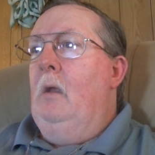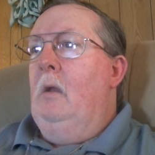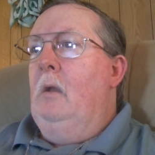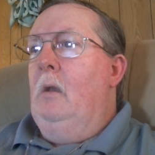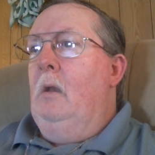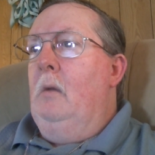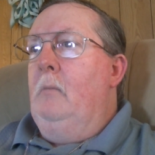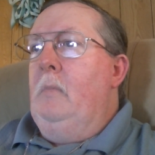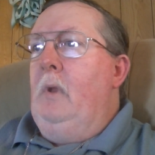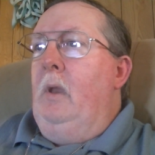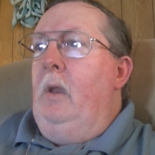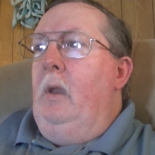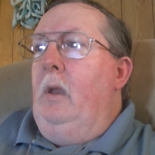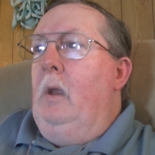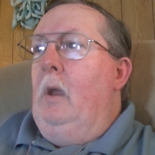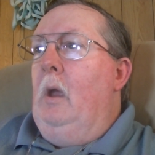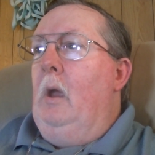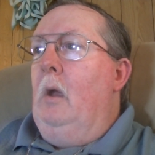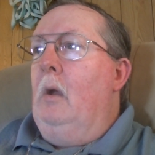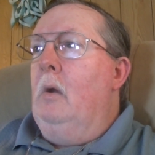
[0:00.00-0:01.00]
Let me
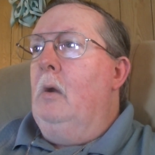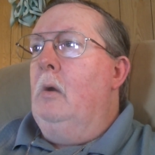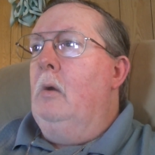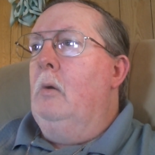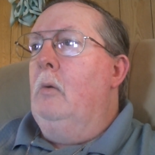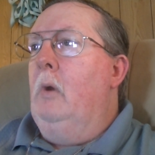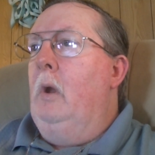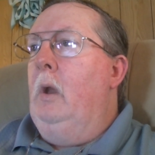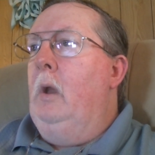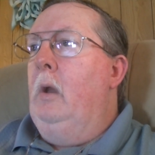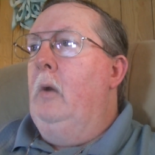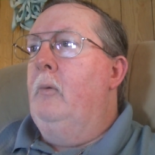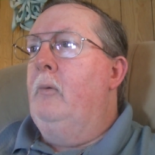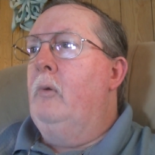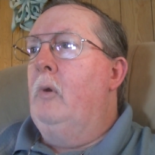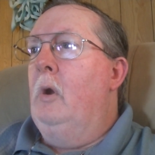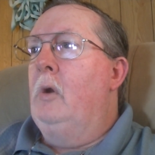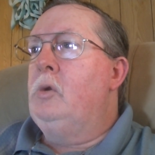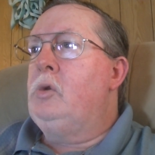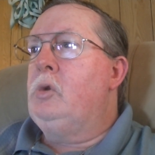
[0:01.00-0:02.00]
uh,
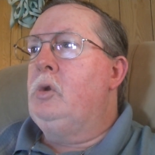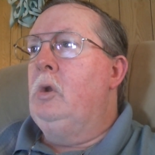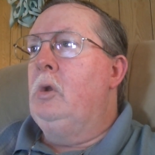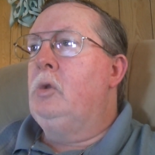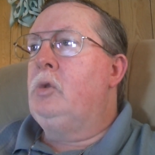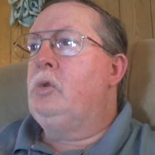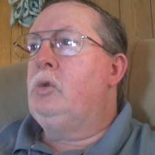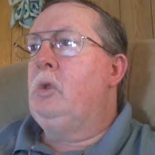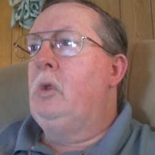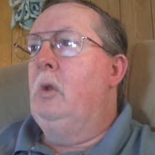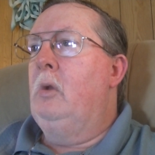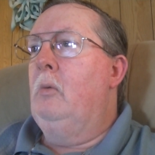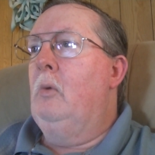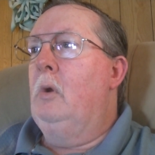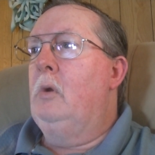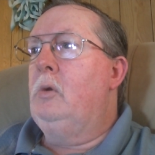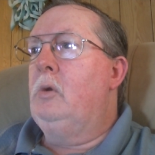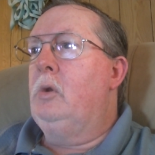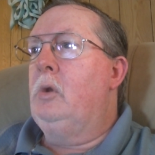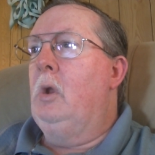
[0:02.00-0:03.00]
refresh this, see
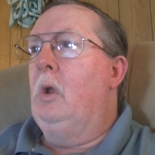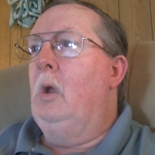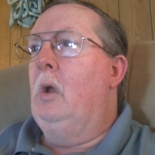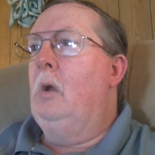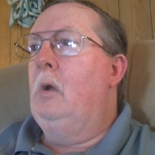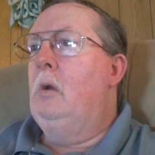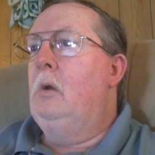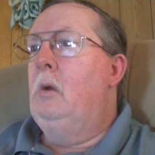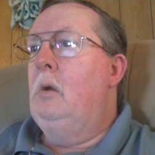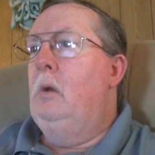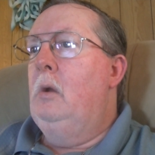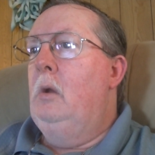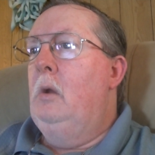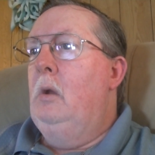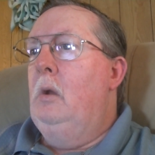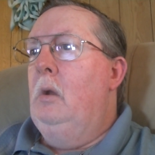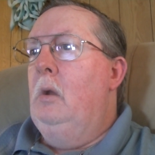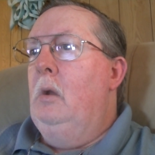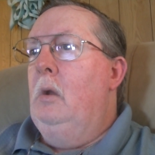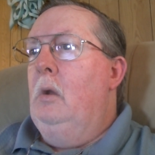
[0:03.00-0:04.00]
what, uh,
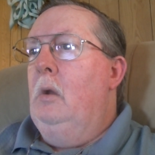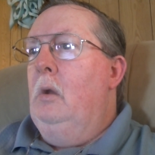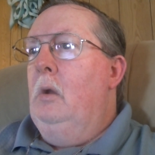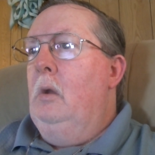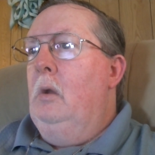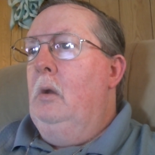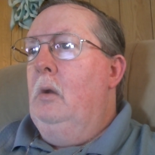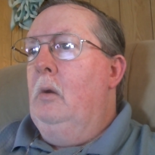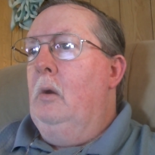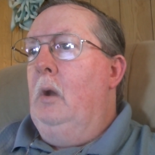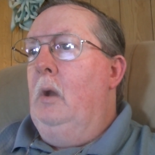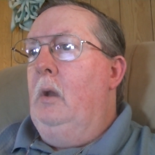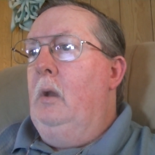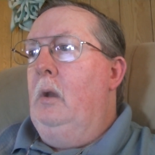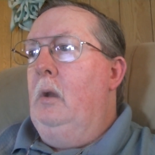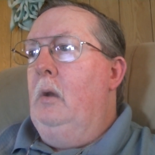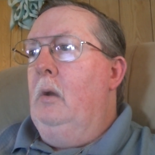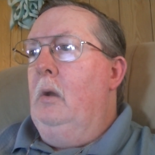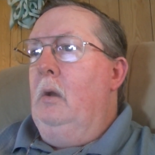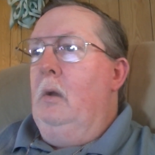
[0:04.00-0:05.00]

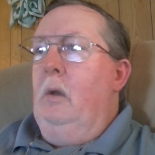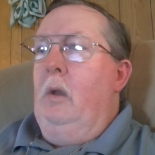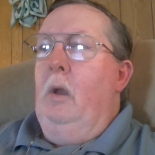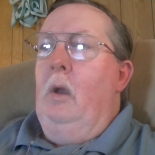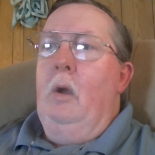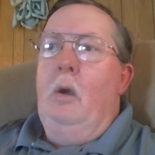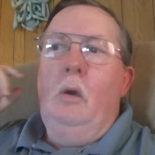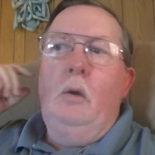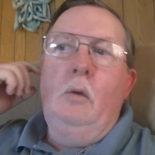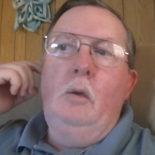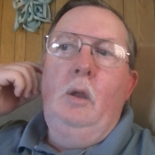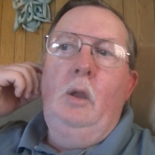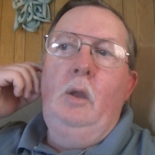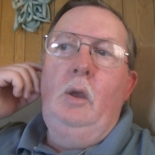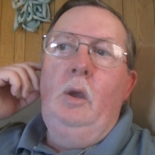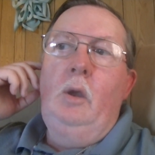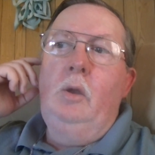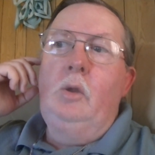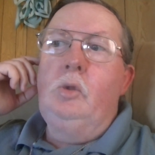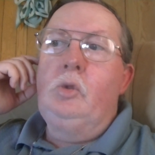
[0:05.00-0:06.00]
right here. It
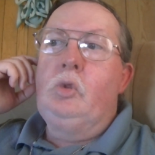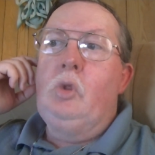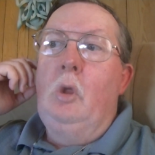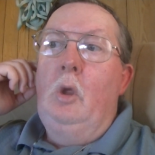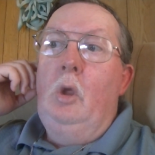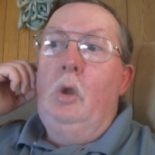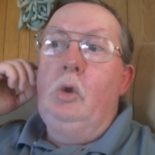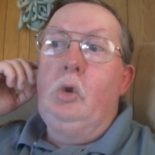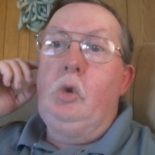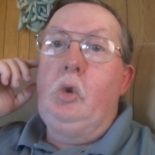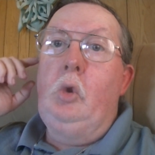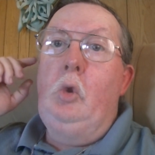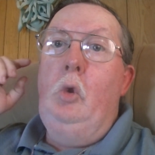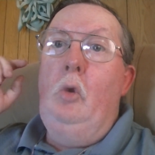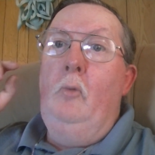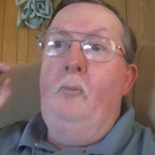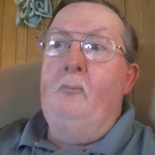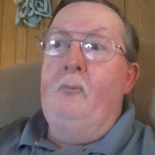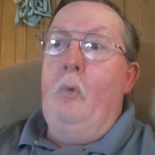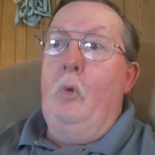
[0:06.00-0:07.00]
is
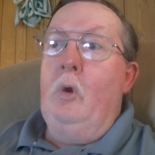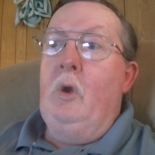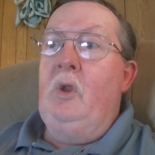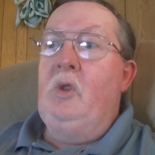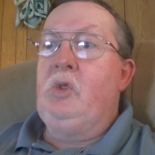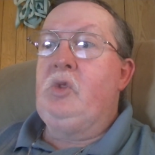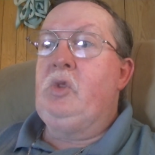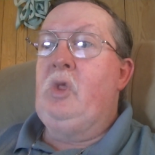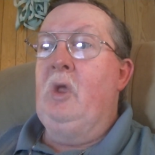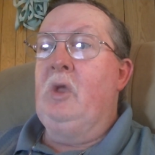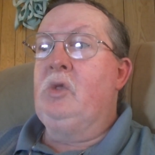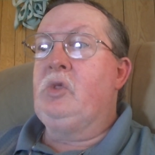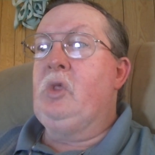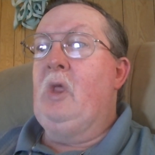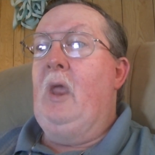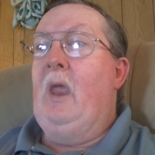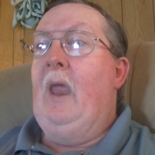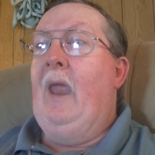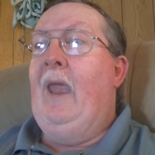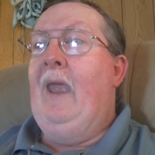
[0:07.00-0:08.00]
two forty-six
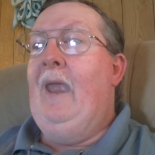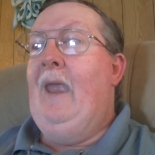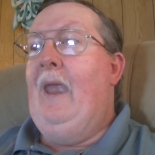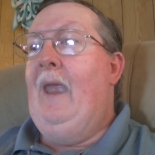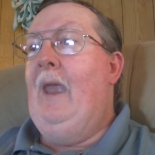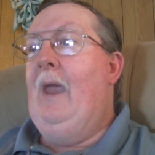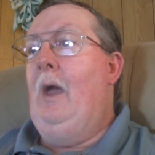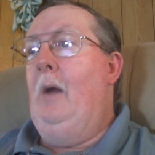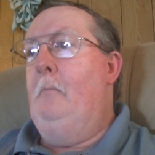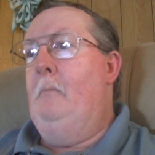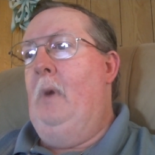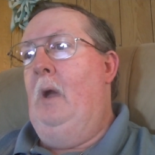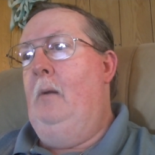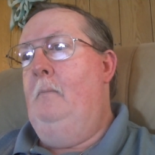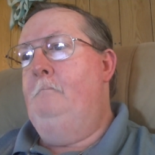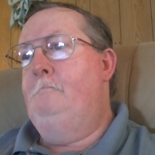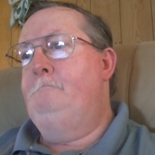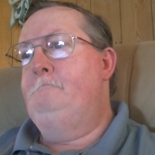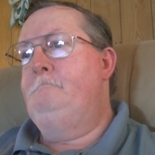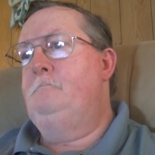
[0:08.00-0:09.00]
a m
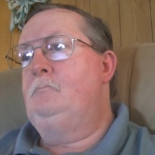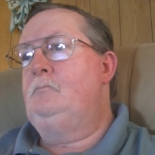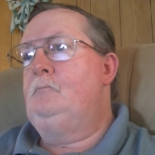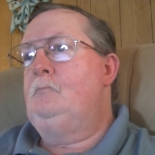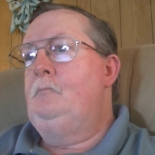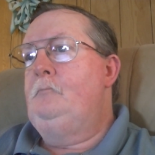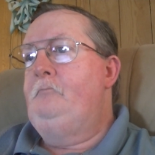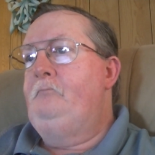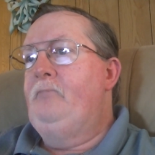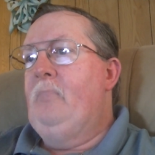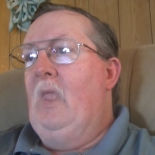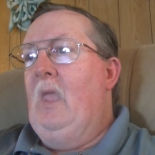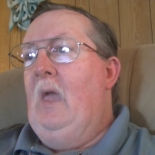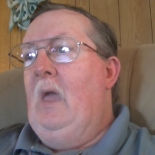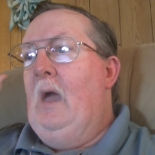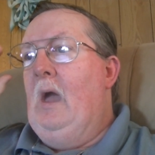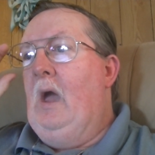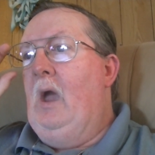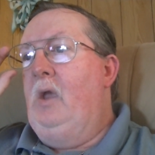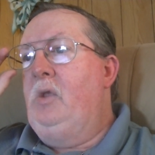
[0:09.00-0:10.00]

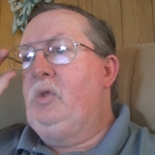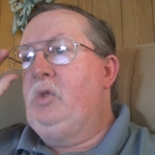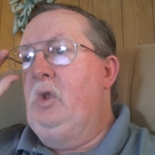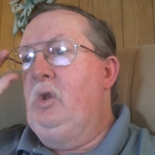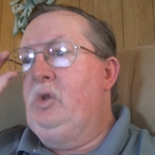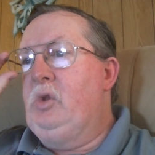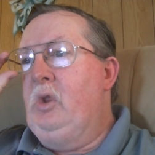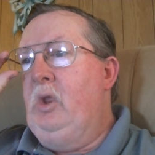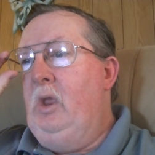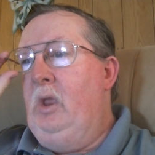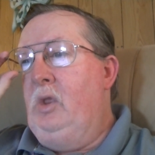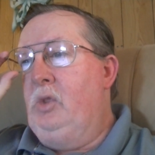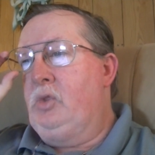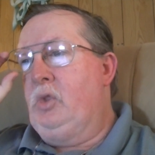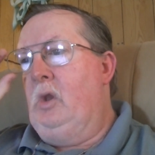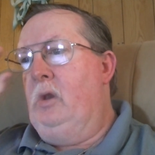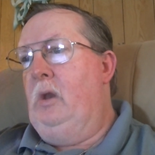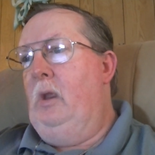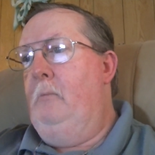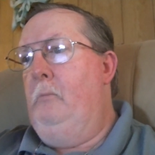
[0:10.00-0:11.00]
I C T,
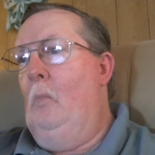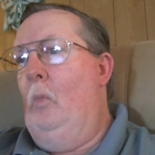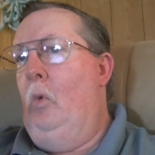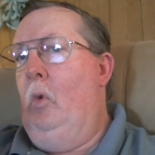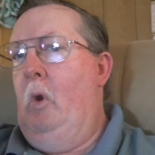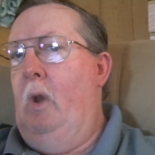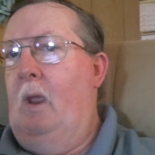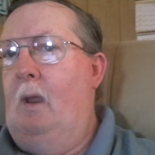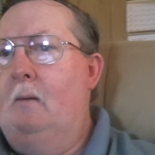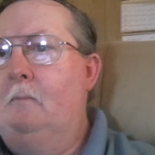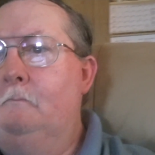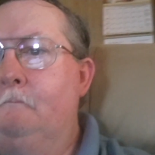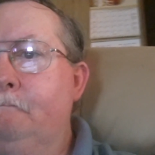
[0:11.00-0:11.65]
Sunday morning.